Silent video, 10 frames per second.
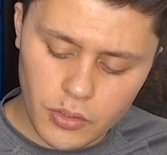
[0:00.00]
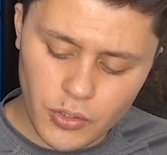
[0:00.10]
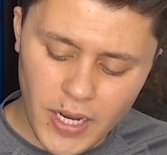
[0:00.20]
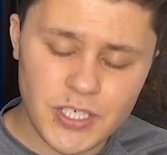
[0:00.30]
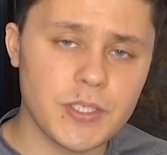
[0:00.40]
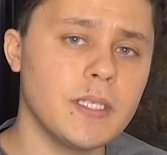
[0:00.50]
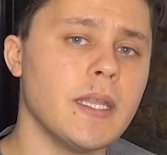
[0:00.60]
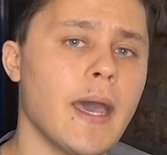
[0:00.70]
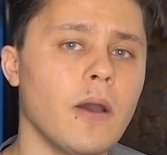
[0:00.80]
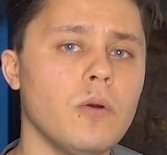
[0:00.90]
you're actually
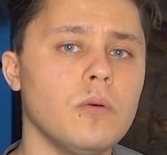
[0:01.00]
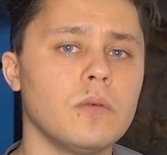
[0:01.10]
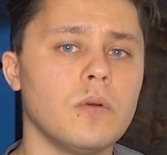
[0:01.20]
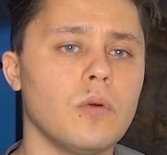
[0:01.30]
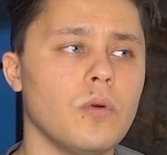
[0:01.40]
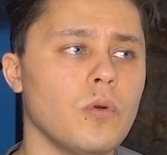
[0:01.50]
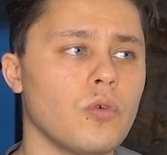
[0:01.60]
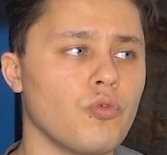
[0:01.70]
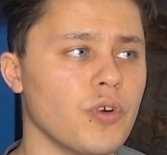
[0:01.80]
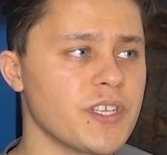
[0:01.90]
now
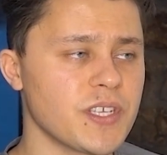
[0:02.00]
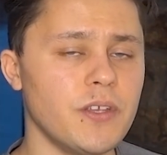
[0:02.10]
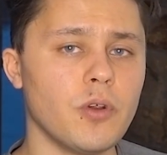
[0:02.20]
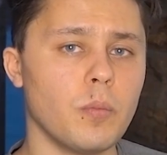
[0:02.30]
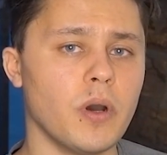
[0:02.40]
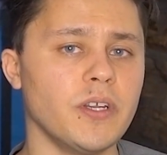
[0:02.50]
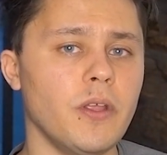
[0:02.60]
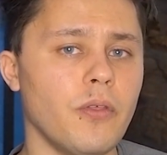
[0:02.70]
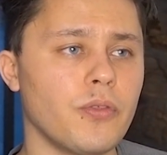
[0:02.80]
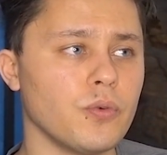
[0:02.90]
risking your
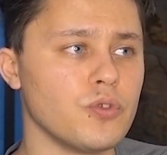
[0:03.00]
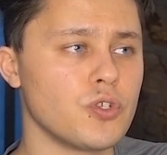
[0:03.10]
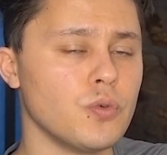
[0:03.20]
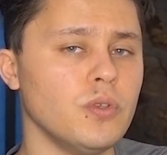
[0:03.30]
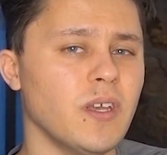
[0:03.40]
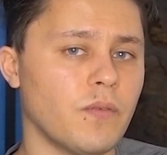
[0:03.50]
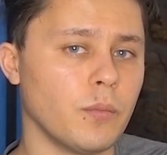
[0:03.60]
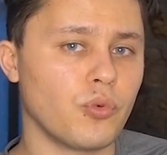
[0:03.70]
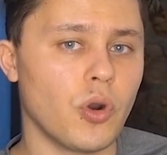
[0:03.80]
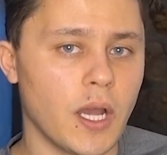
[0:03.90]
money through two
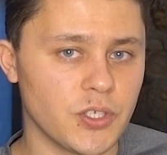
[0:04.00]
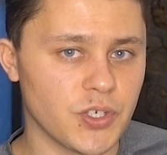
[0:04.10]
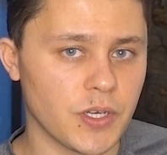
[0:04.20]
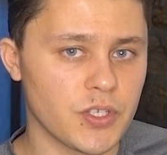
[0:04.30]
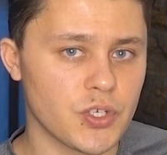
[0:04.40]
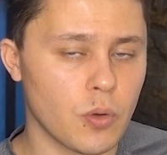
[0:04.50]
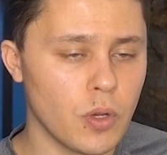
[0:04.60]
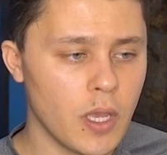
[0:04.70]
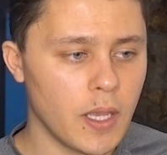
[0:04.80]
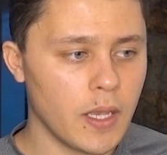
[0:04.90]
different projects.
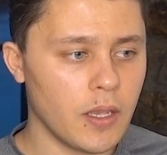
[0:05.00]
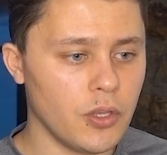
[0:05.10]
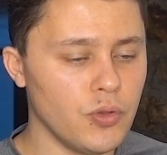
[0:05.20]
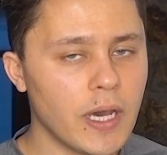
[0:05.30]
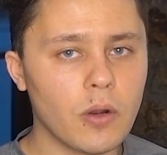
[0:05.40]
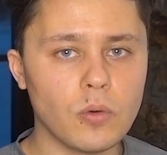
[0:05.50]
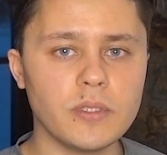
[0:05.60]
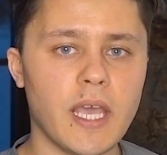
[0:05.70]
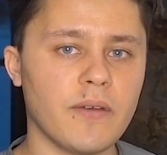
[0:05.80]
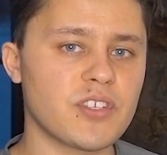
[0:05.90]
So you not
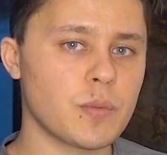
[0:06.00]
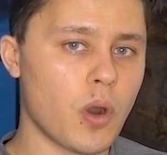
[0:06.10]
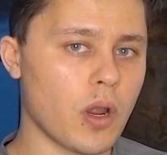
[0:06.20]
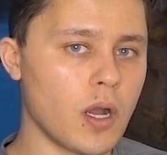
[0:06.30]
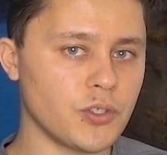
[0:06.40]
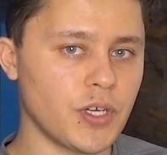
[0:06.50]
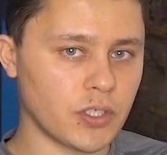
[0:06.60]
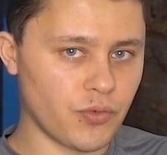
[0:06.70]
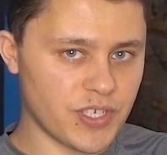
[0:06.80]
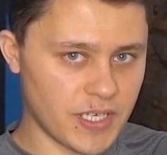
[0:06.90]
only have smart
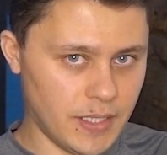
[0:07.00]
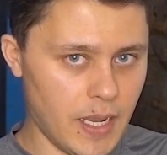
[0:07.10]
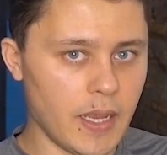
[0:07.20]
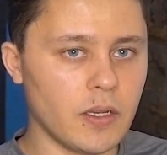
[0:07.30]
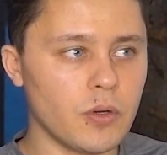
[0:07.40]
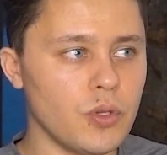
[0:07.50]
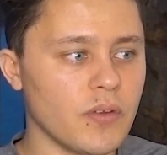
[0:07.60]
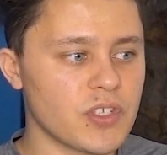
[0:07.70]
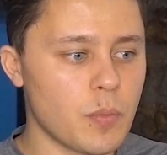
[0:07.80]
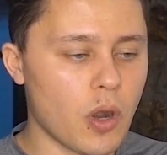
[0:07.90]
contract risk in anchor, you
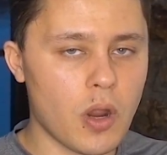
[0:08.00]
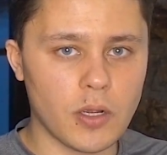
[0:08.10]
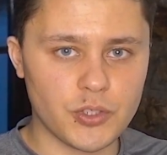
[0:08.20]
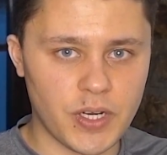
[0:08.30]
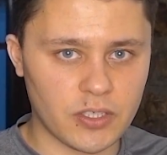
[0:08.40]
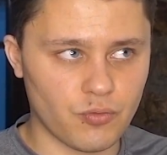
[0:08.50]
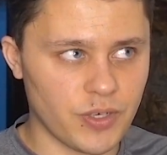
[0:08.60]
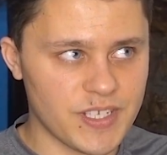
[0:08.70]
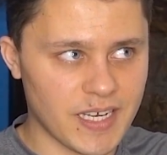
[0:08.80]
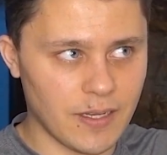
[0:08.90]
have smart contract
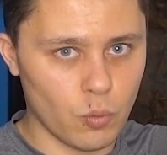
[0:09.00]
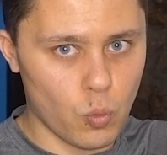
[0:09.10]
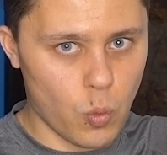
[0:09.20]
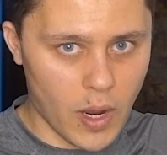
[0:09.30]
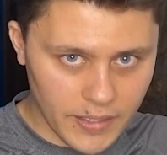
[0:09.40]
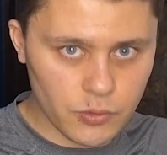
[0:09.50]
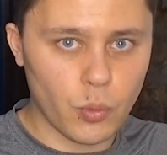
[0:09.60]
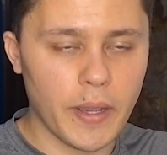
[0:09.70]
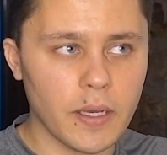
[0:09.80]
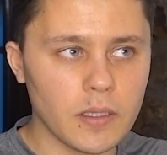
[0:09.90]
risk in White
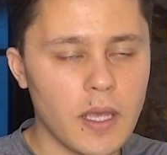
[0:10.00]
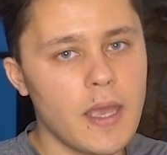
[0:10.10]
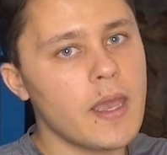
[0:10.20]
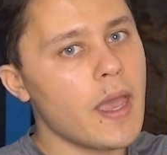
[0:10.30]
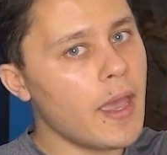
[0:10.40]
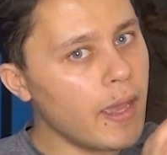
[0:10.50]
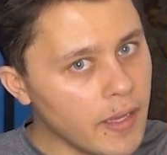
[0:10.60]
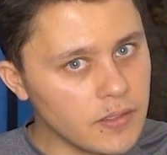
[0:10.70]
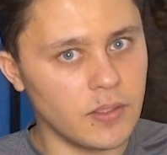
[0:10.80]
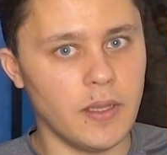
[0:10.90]
Whale
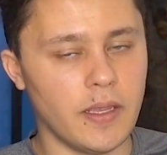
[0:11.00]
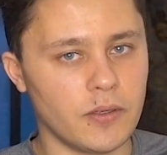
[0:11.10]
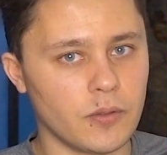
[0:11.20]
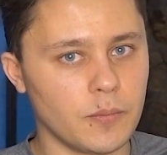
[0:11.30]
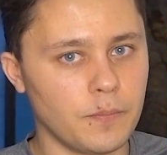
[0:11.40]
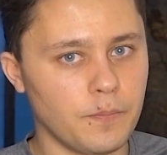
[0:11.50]
and in anchor.